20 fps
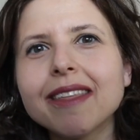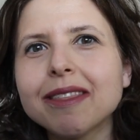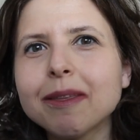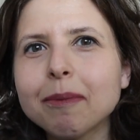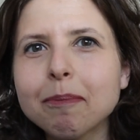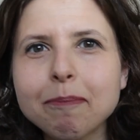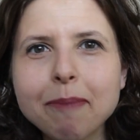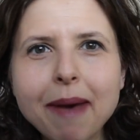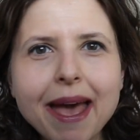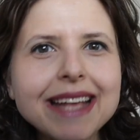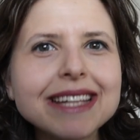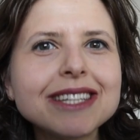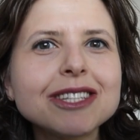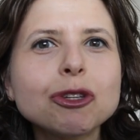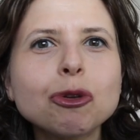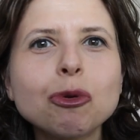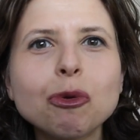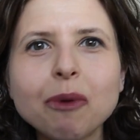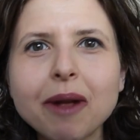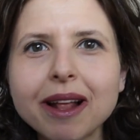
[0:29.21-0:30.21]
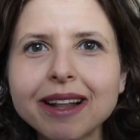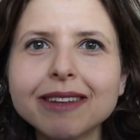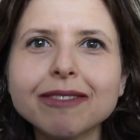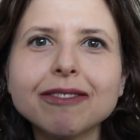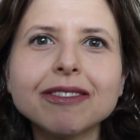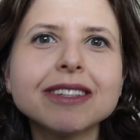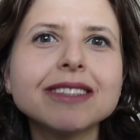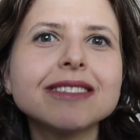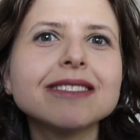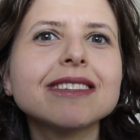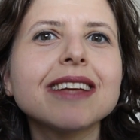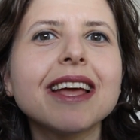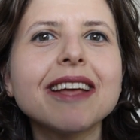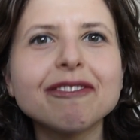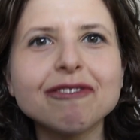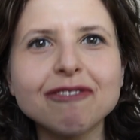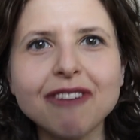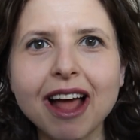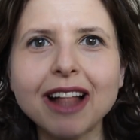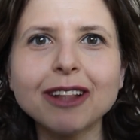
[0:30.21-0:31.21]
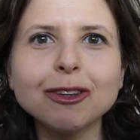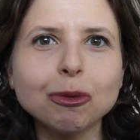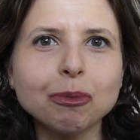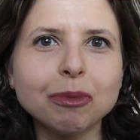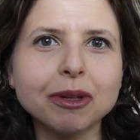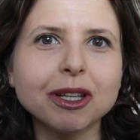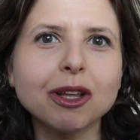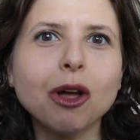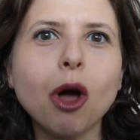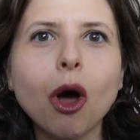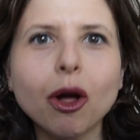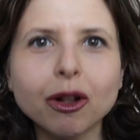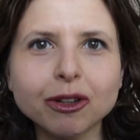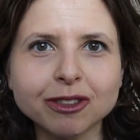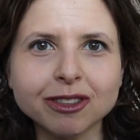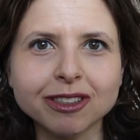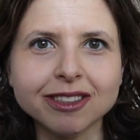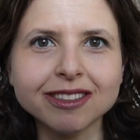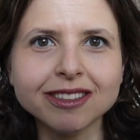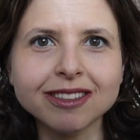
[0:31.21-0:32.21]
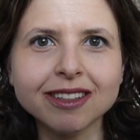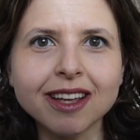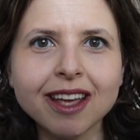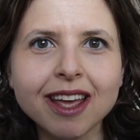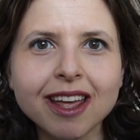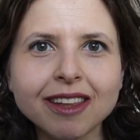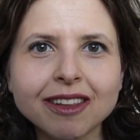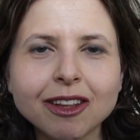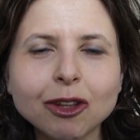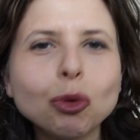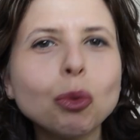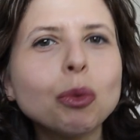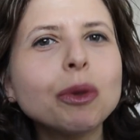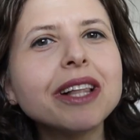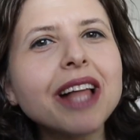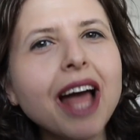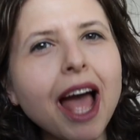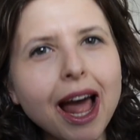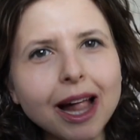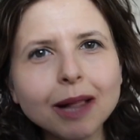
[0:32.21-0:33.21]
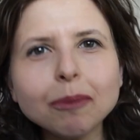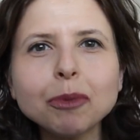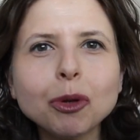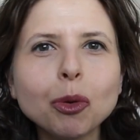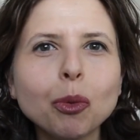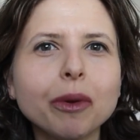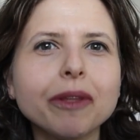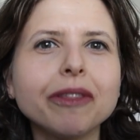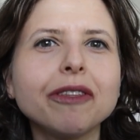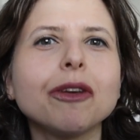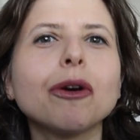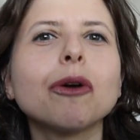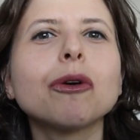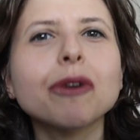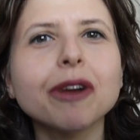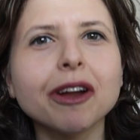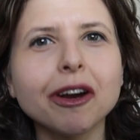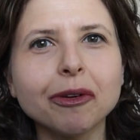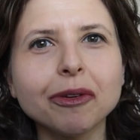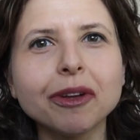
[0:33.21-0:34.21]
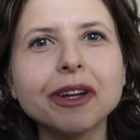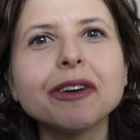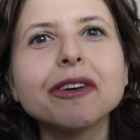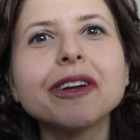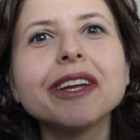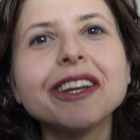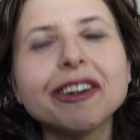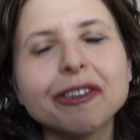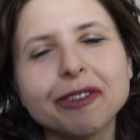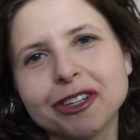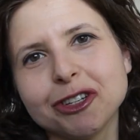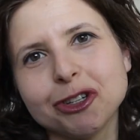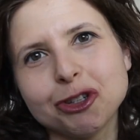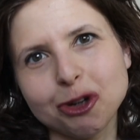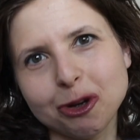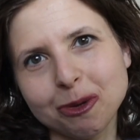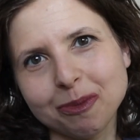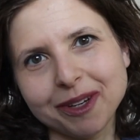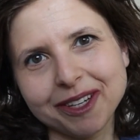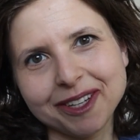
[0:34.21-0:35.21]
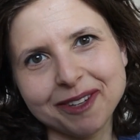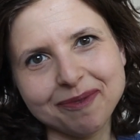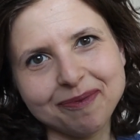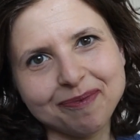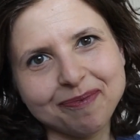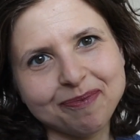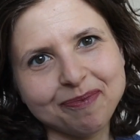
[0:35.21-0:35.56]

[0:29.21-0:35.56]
the best relevant and valuable content that will help you with your career here in Germany.